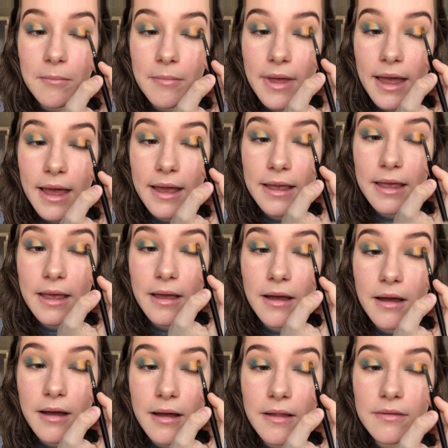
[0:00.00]
pack it
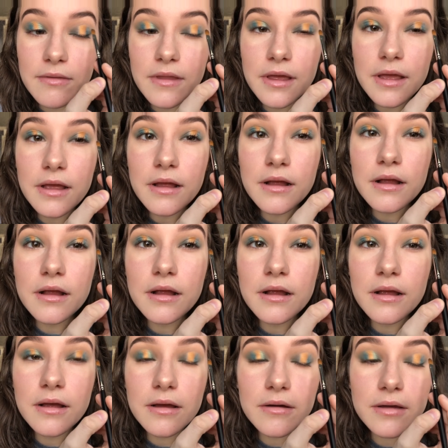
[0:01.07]
on there.
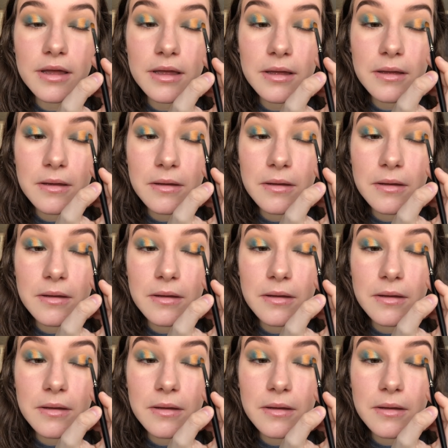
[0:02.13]
Okay.